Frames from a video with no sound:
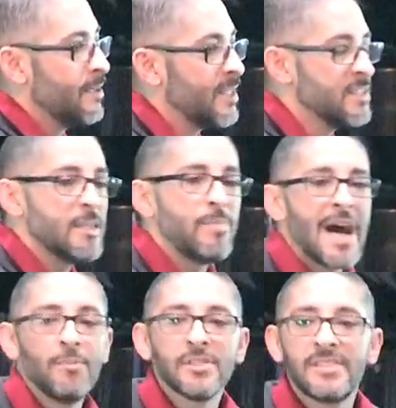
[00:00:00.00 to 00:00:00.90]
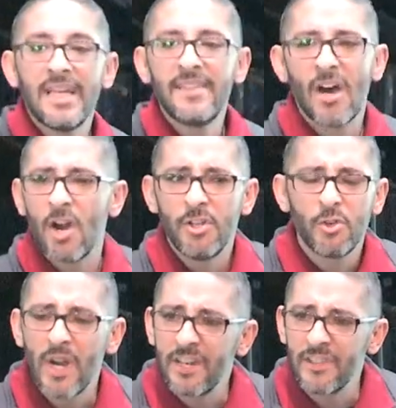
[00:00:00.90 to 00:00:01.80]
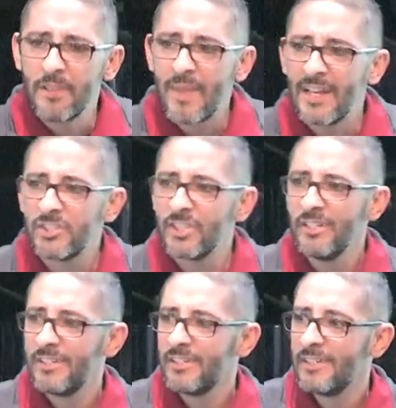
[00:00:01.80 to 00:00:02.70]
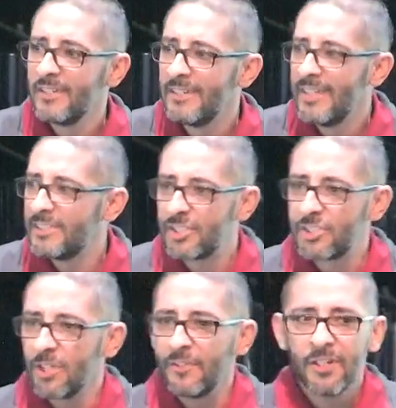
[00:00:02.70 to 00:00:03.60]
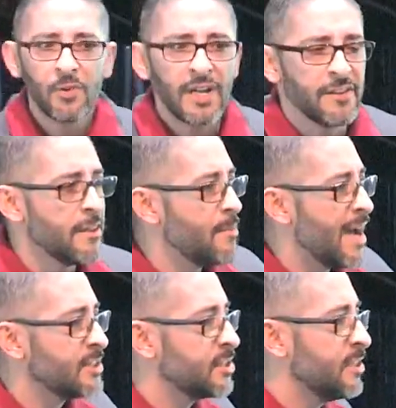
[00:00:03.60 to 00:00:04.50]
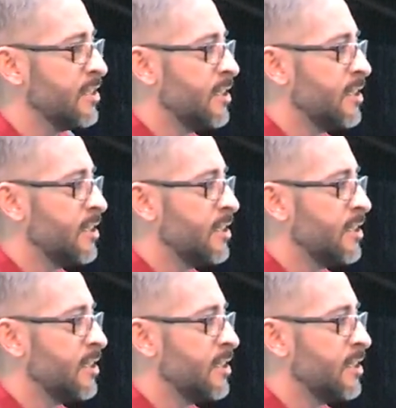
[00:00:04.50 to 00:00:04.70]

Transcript: doesn't the Bible say that? Are you greater than the master? Is a servant greater than the master?